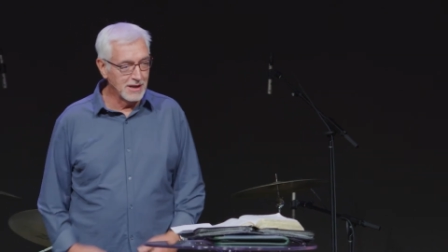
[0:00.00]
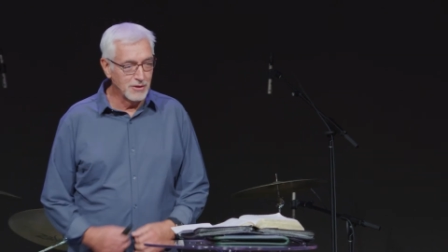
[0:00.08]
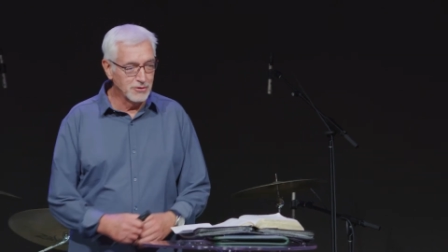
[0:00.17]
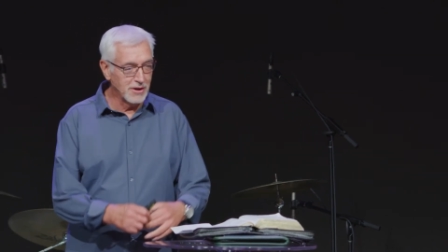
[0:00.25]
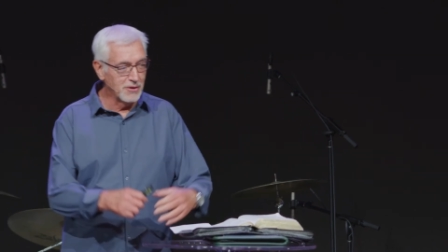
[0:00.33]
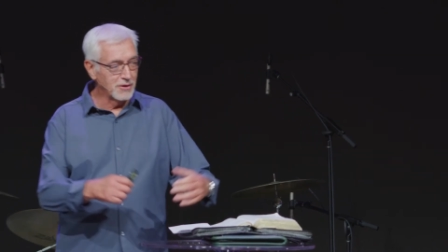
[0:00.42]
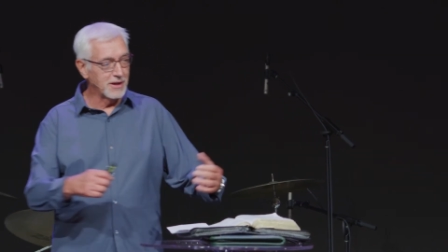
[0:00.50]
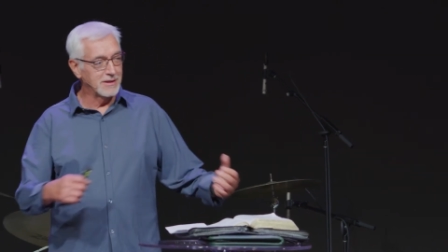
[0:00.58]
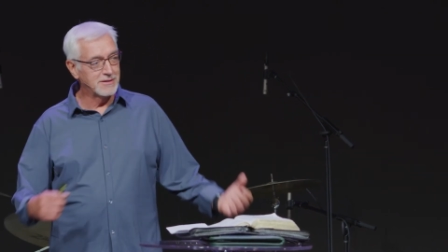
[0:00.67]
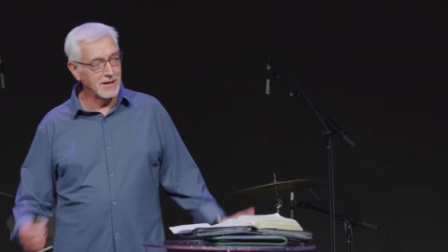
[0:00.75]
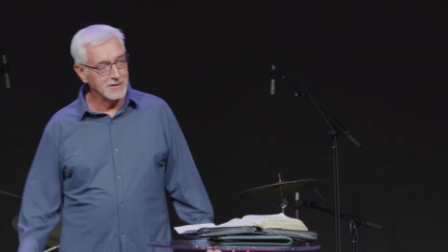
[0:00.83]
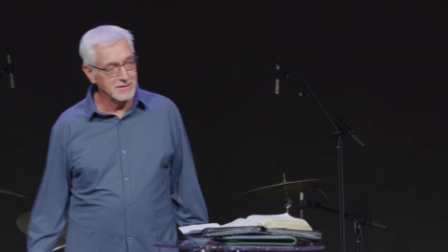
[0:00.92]
How should I look
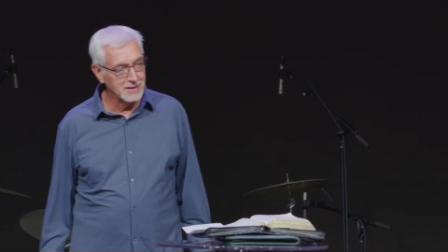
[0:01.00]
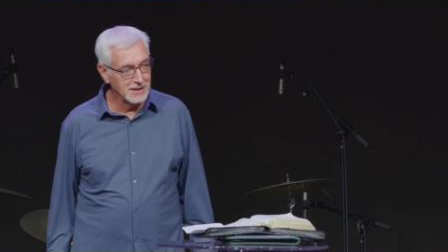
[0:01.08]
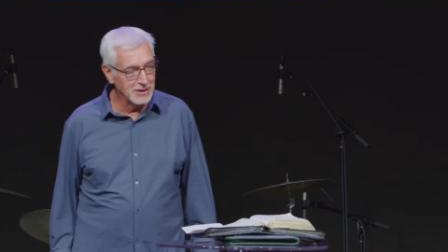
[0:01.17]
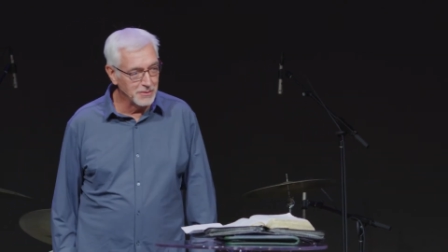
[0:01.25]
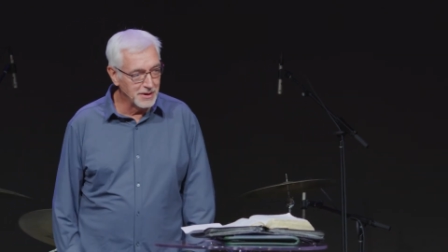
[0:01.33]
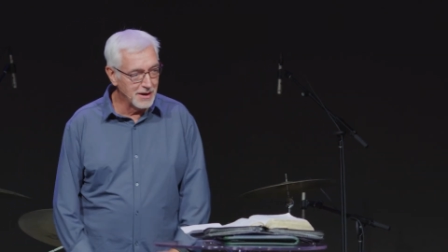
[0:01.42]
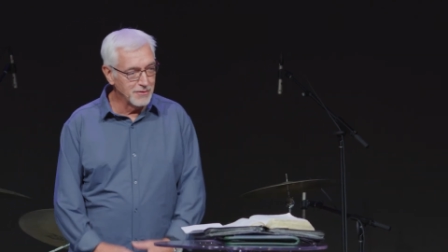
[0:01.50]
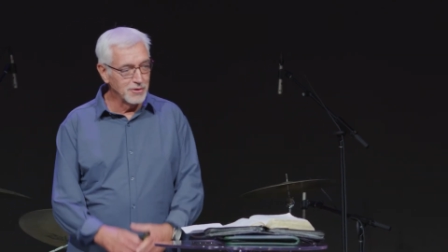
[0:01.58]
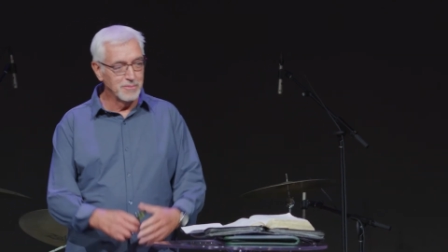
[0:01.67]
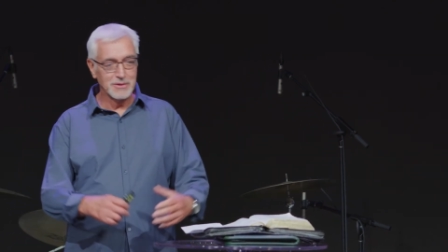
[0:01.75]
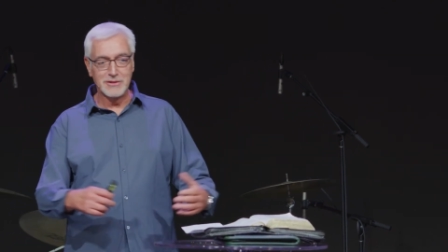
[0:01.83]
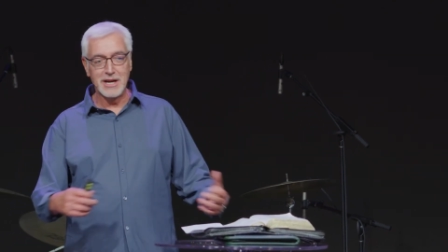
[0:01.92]
at testing and whatever?
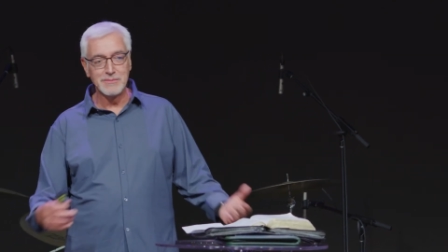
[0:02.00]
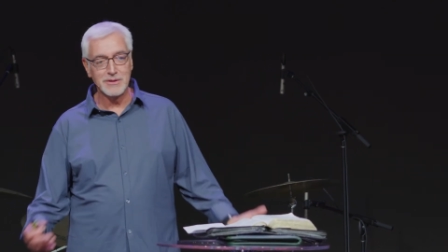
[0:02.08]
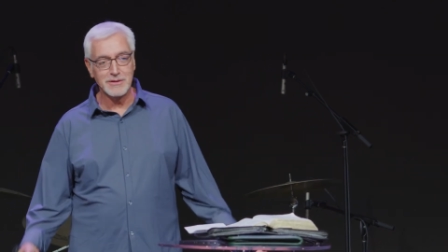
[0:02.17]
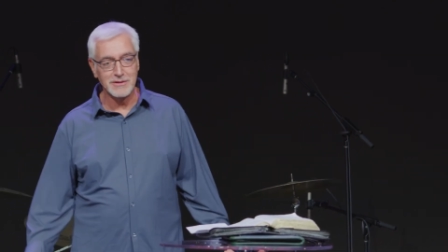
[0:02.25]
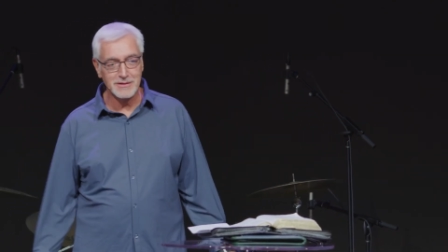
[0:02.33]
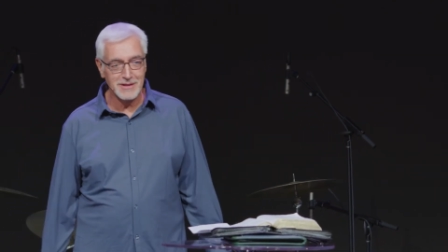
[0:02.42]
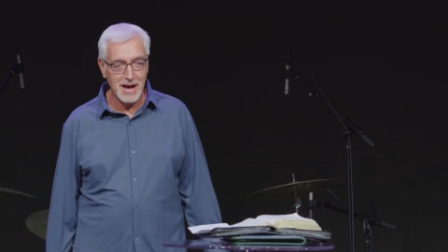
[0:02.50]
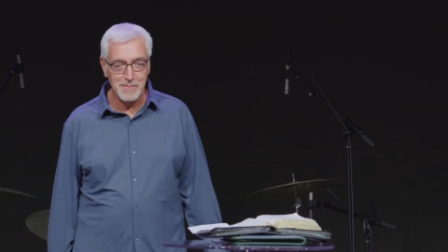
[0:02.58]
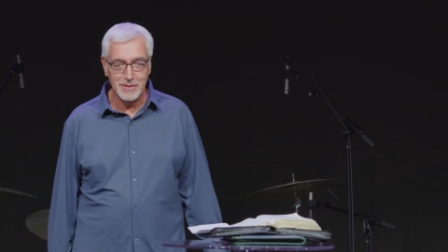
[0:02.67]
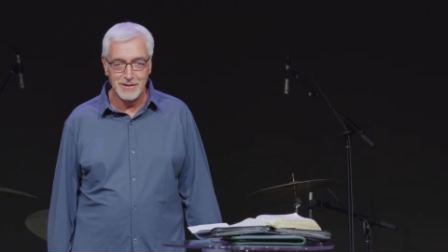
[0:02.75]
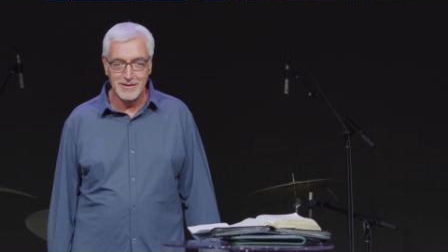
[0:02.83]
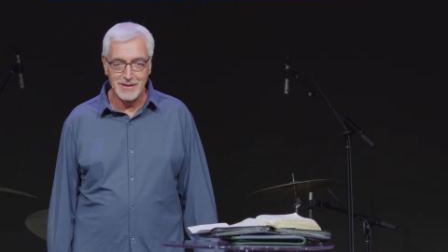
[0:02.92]
But James doesn't
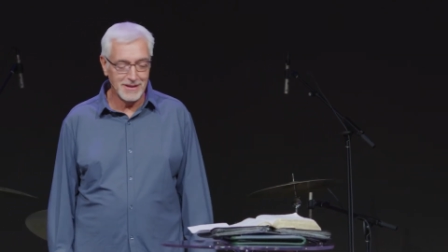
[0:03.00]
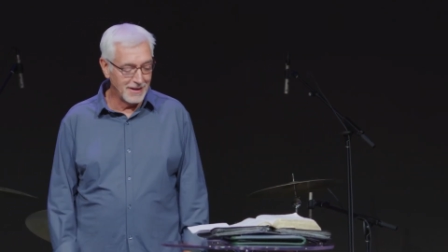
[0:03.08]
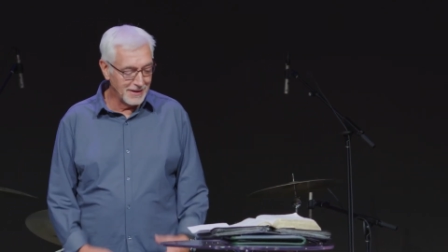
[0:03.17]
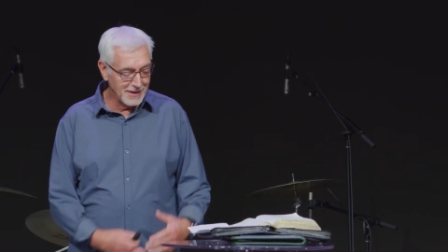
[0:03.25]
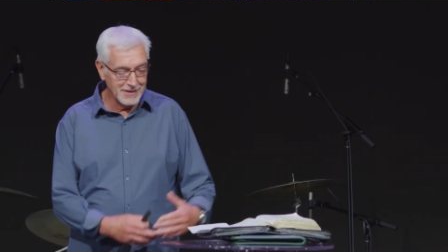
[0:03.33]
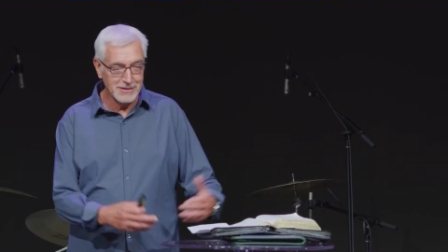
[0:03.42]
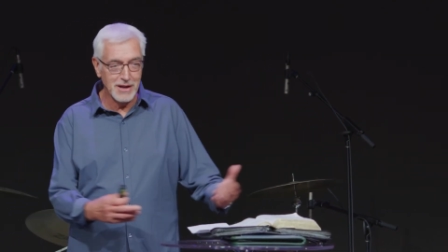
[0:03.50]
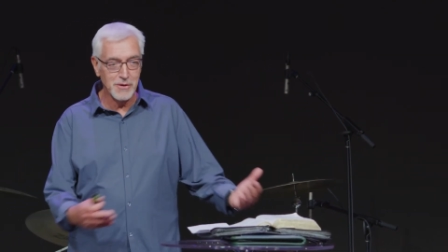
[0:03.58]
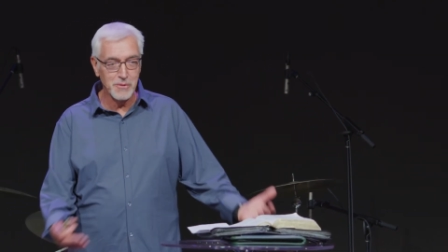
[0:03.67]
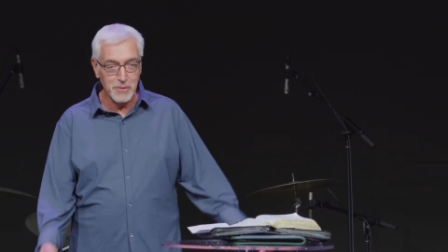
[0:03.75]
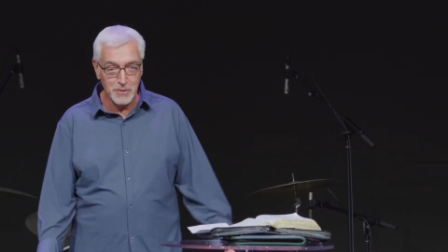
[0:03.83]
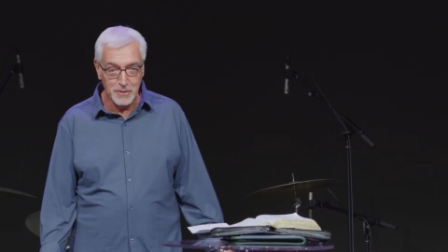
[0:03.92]
stop and he's on a
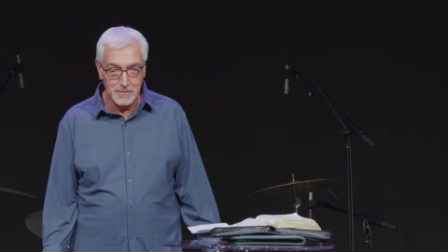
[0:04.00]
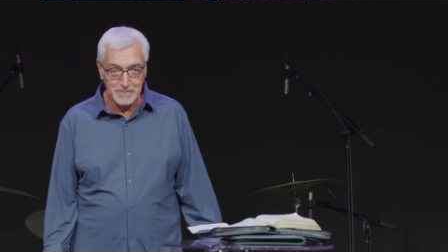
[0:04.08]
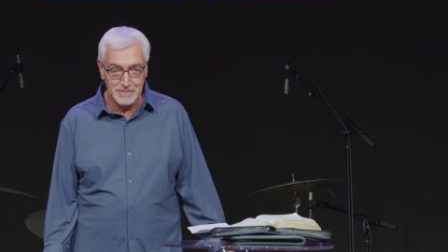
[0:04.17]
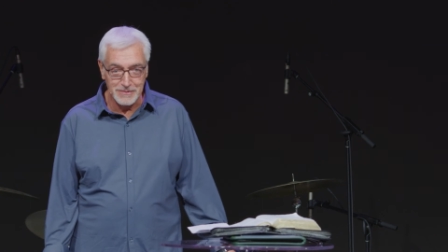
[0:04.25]
roll.